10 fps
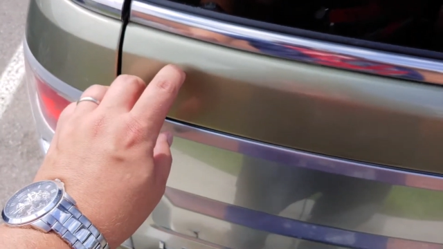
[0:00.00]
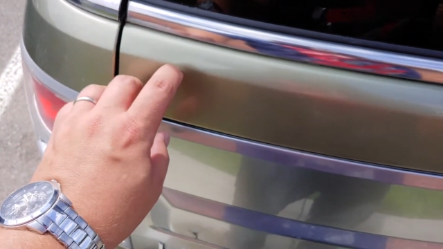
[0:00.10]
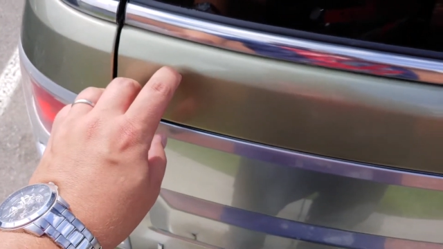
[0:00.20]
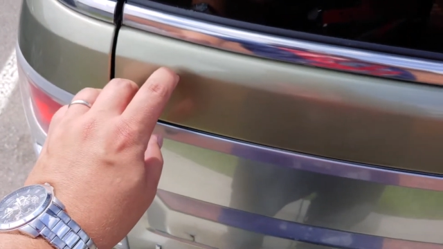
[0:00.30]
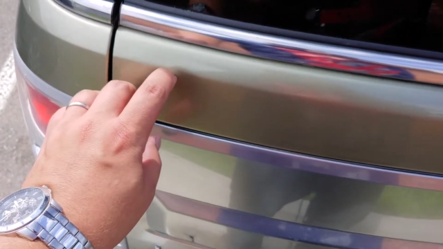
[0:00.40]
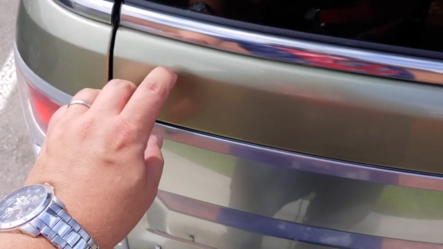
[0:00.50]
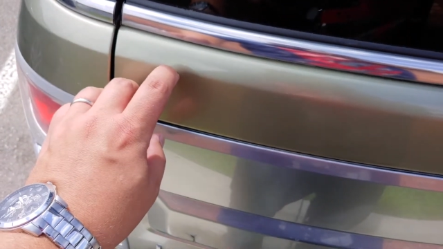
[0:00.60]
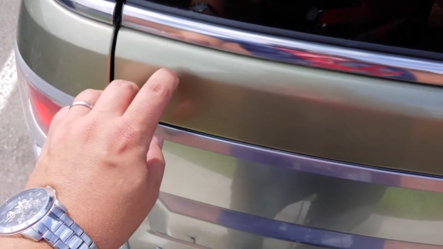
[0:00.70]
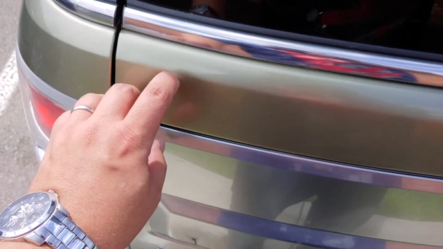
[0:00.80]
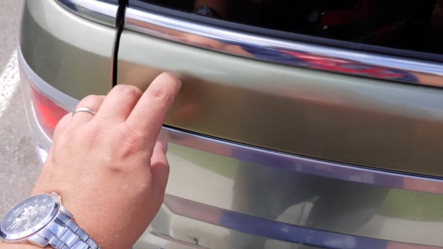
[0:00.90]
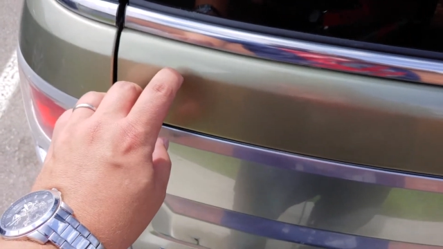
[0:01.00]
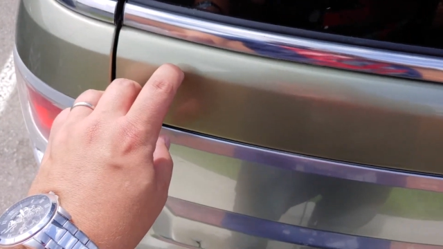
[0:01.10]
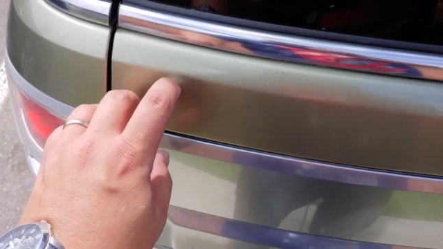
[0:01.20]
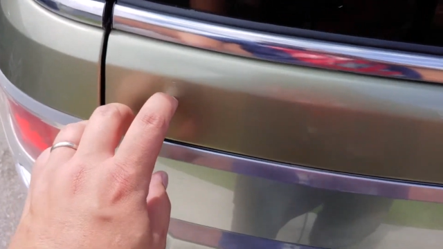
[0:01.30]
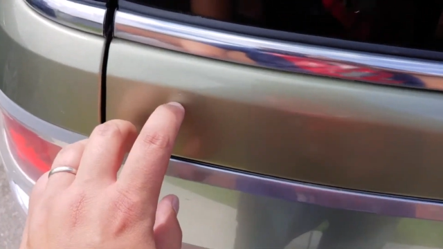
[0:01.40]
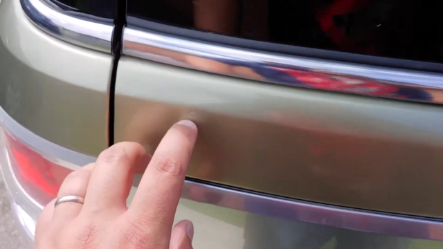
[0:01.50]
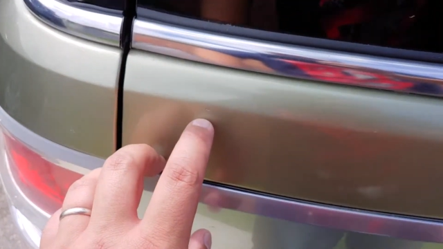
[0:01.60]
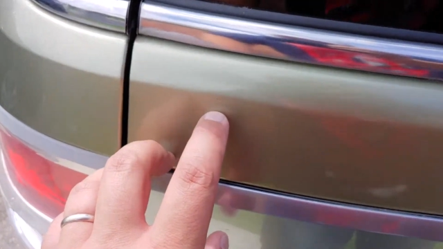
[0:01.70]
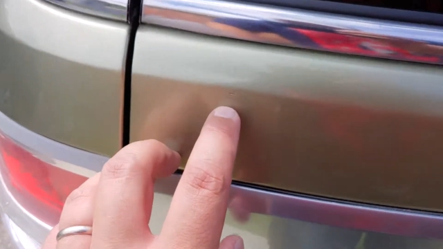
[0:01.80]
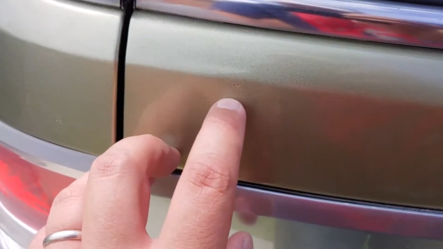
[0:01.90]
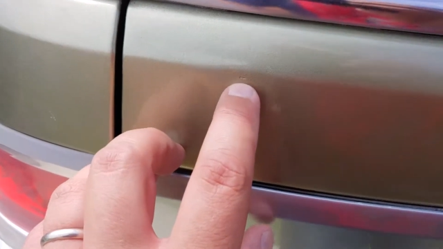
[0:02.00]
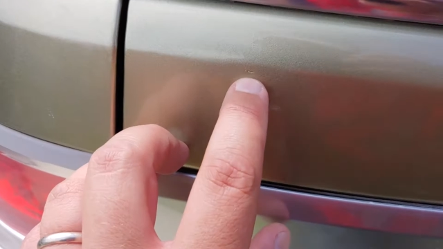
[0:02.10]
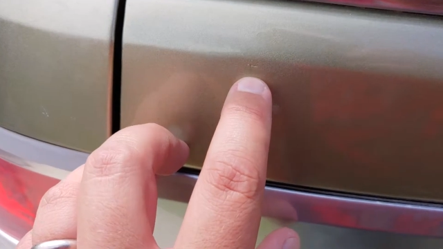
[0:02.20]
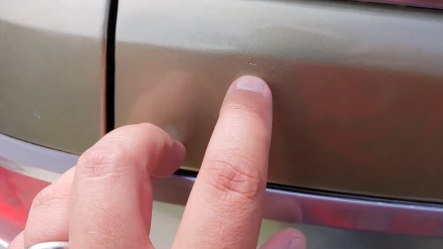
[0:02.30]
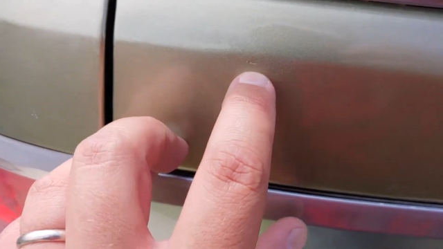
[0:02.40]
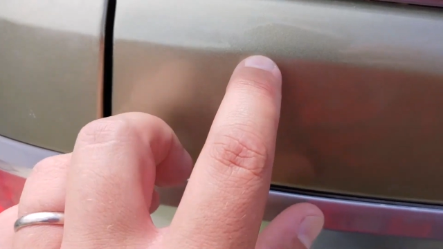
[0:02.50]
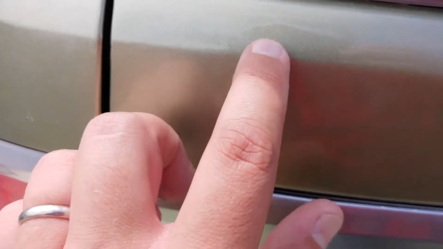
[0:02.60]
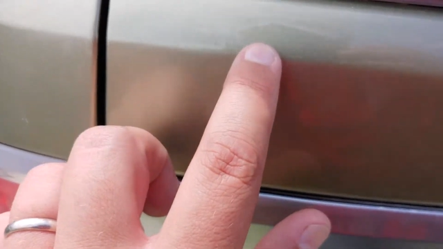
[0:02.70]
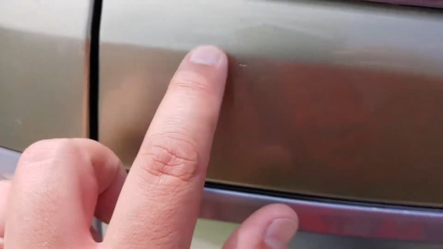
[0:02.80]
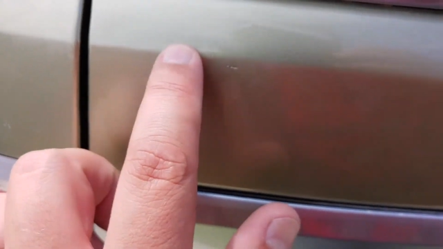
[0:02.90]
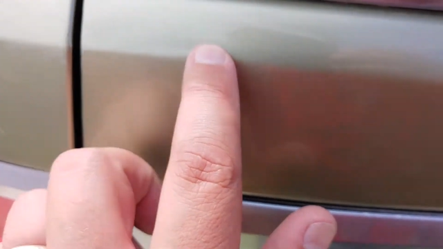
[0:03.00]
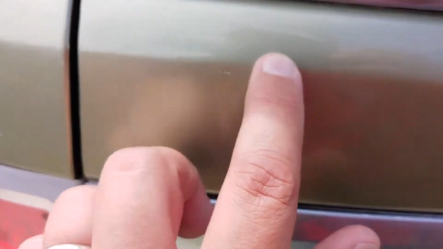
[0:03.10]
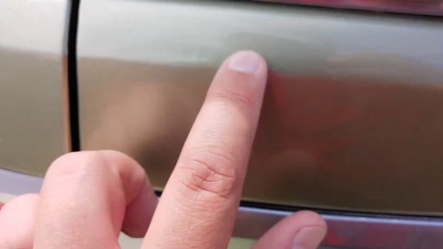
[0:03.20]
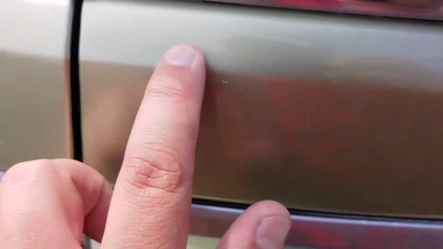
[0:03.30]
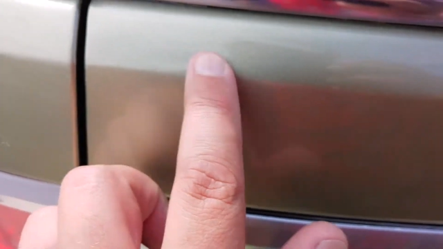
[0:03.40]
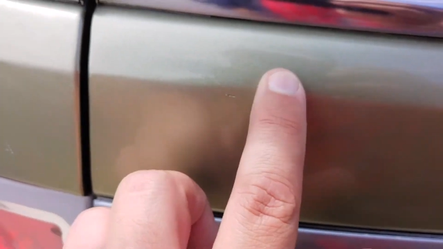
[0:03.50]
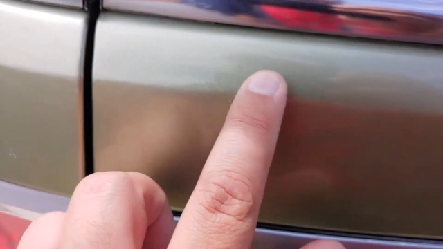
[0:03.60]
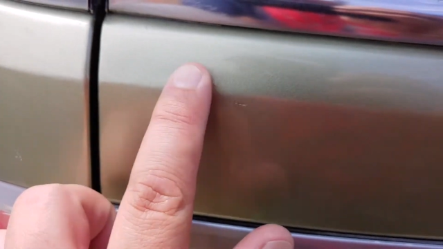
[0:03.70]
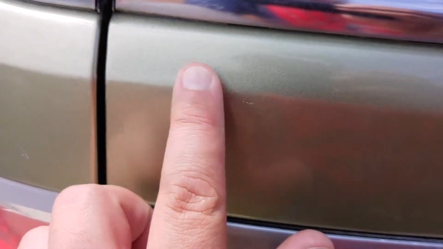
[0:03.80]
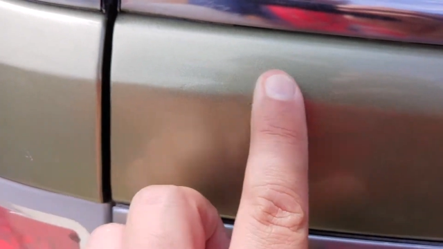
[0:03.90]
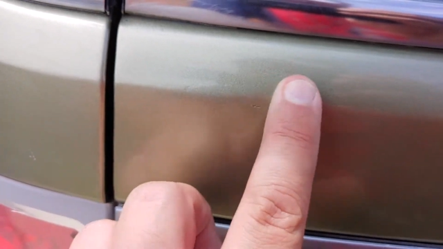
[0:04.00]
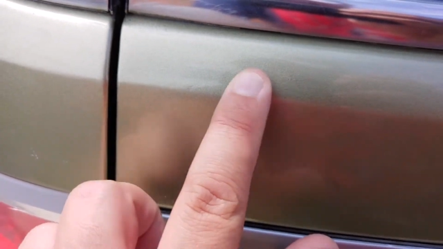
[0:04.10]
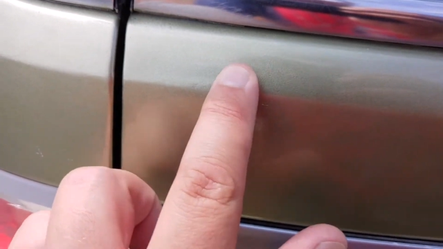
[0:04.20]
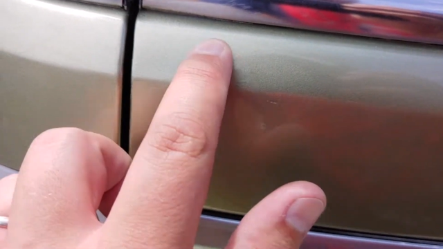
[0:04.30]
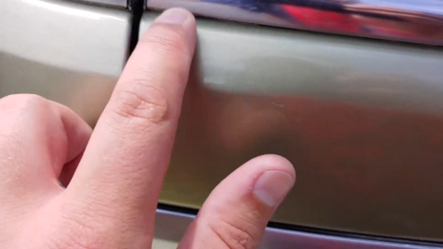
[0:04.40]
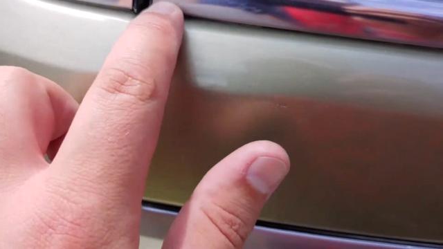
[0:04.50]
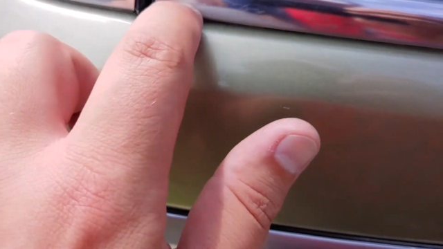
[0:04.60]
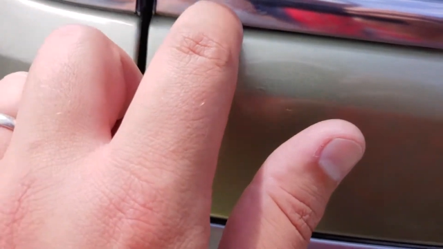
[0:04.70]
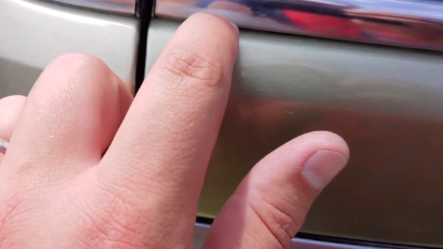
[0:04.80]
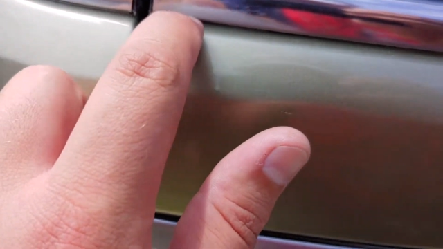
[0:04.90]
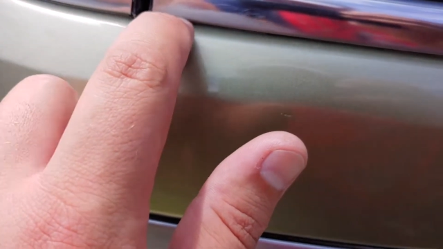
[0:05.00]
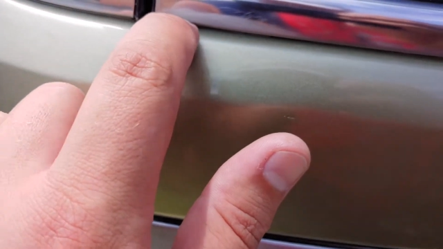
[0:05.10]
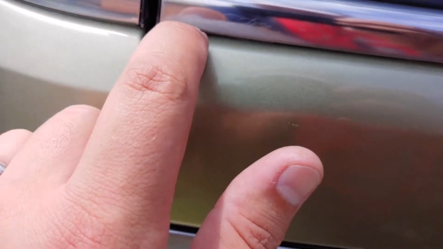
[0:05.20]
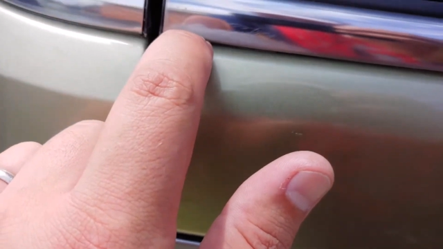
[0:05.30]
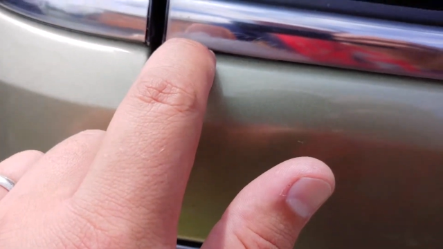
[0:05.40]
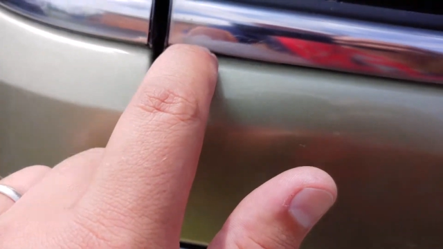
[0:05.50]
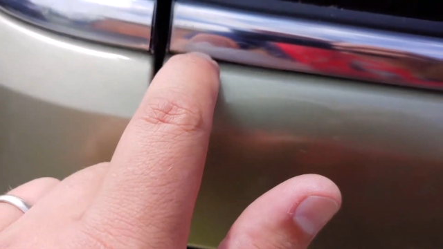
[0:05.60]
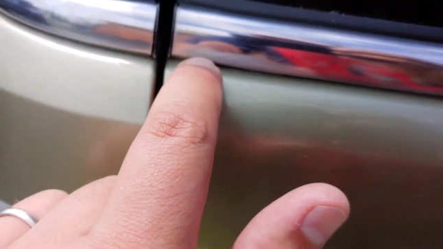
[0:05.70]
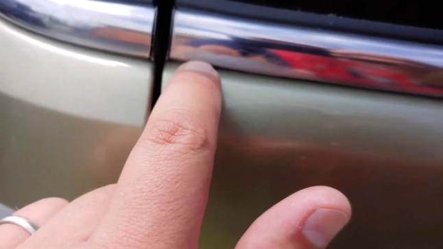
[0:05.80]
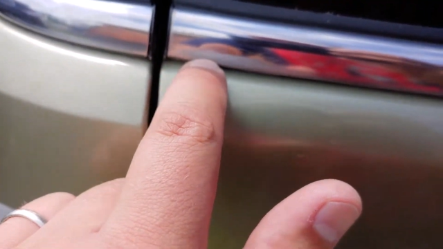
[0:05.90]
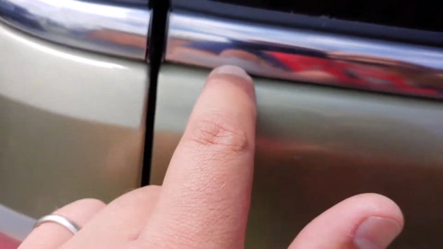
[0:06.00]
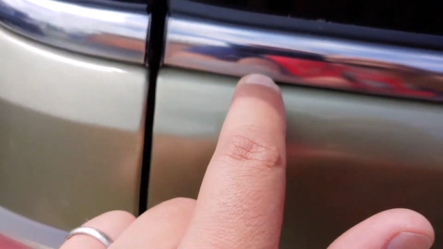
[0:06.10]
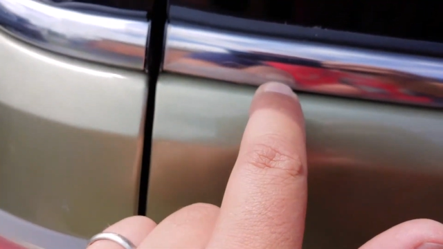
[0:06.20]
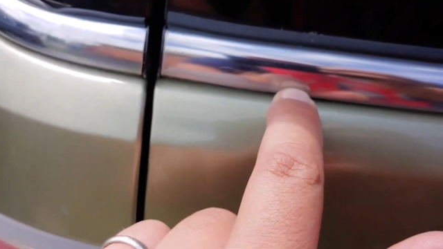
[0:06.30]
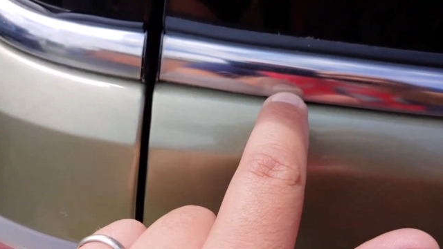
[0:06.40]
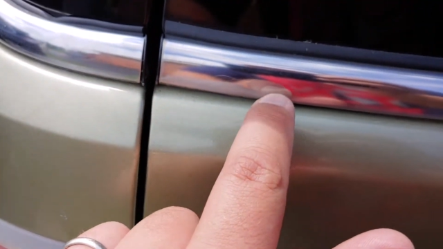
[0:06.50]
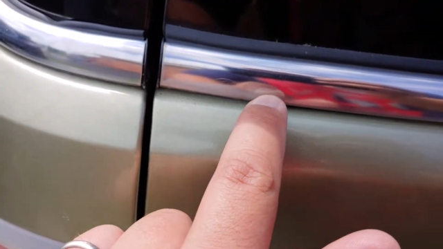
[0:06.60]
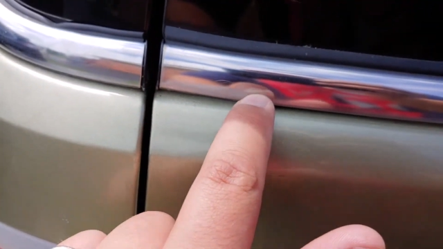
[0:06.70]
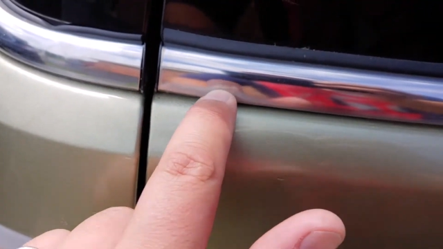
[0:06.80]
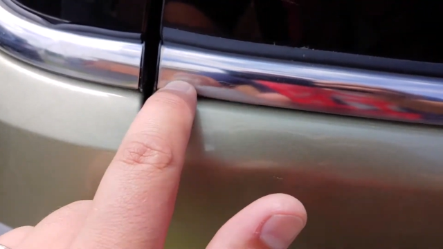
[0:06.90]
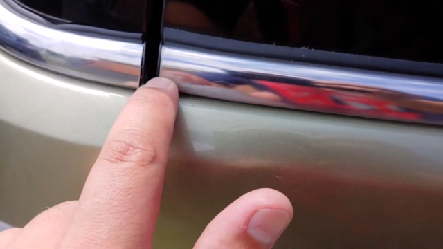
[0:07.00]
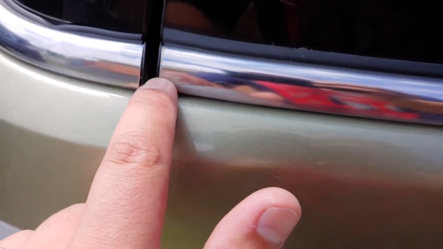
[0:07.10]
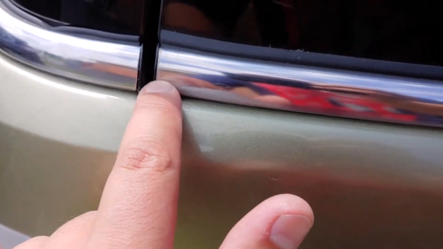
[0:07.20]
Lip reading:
[unreadable: no face in view]